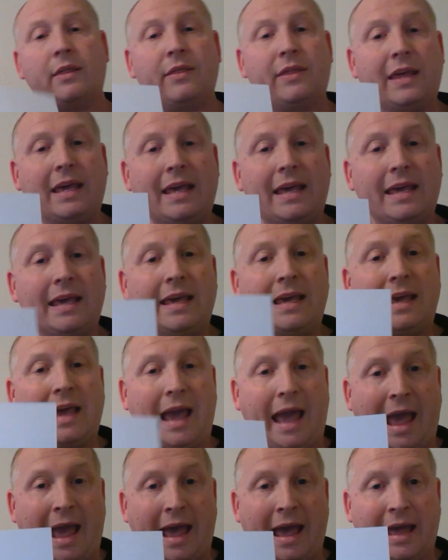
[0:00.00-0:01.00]
The
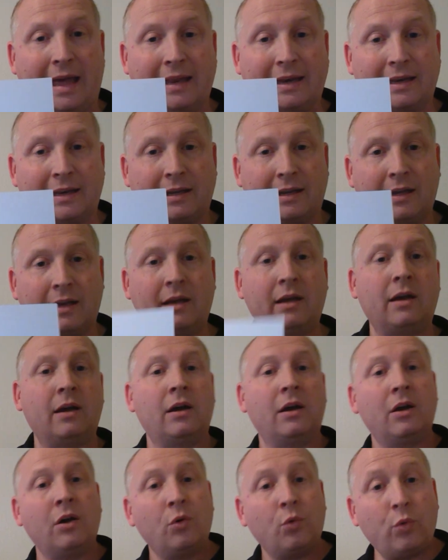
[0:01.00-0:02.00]
end.
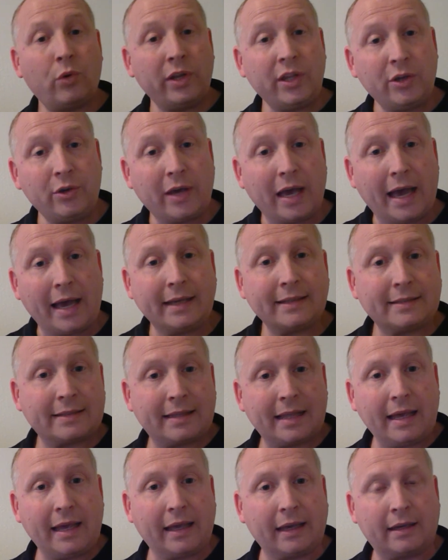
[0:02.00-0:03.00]
What do you guys
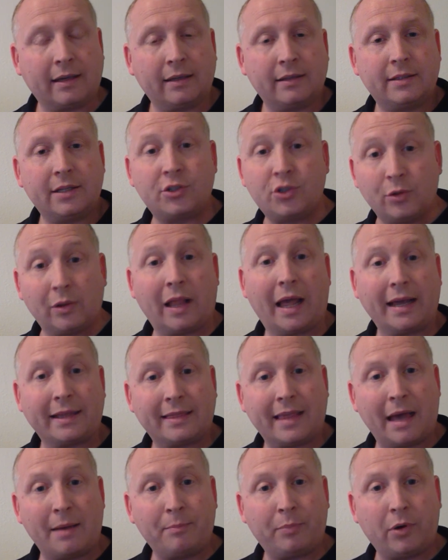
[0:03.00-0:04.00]
think? Did you like
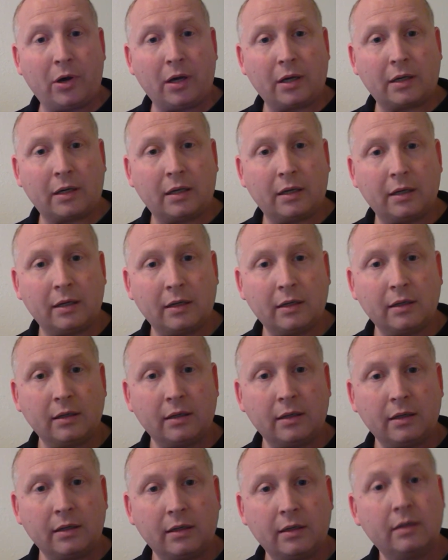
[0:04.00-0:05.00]
that book?
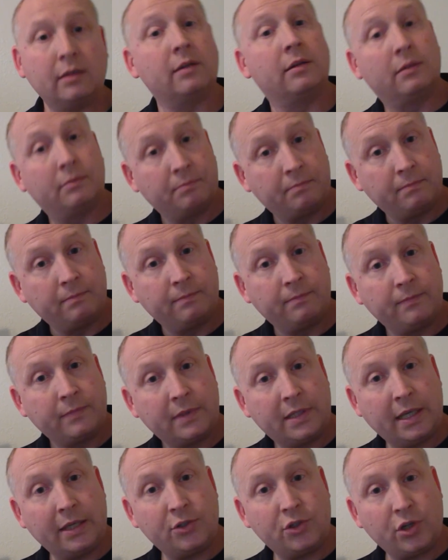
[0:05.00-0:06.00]

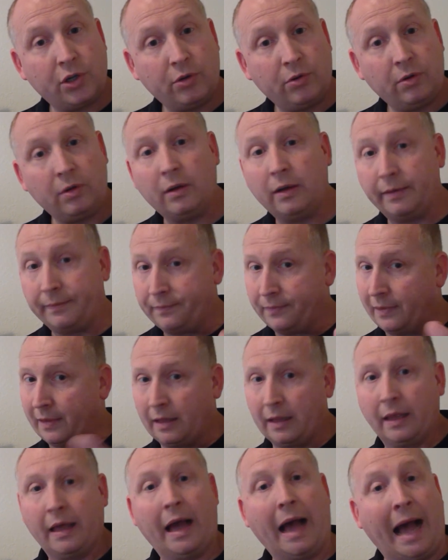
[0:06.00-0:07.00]
Did you?
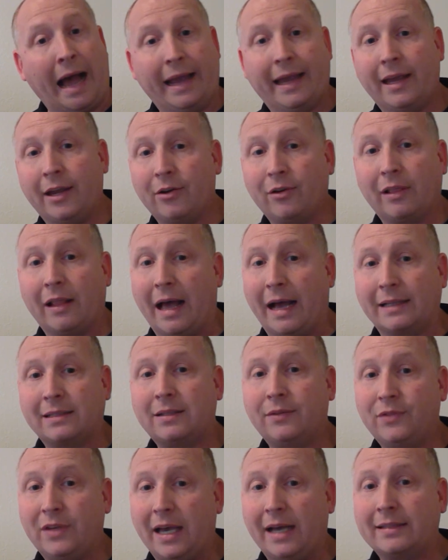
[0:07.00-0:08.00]
I hear lots
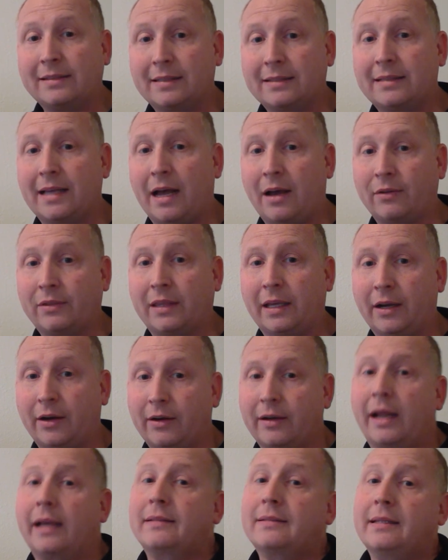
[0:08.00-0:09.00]
of yeses out there
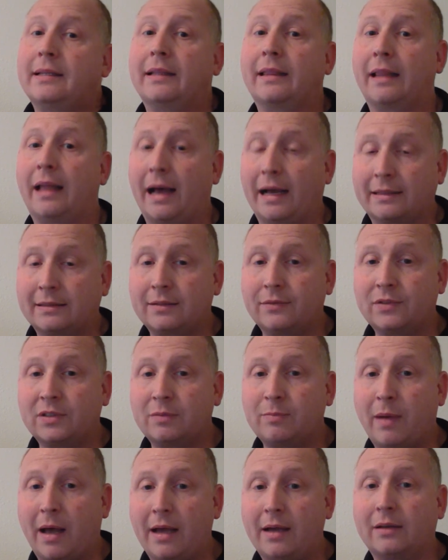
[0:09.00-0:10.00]
and I see lots of
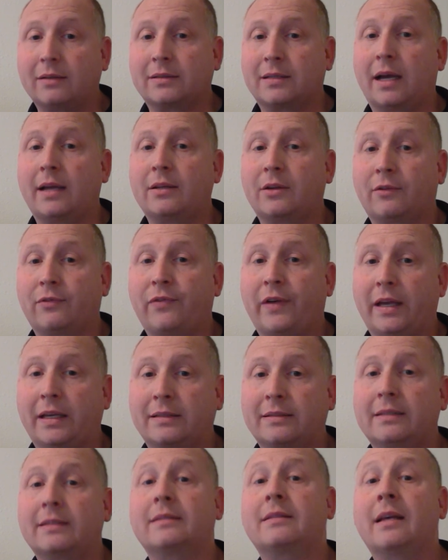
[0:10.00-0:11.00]
smiles on your
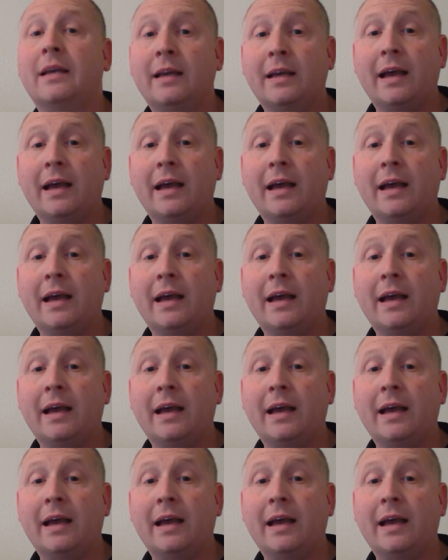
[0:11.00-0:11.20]
faces.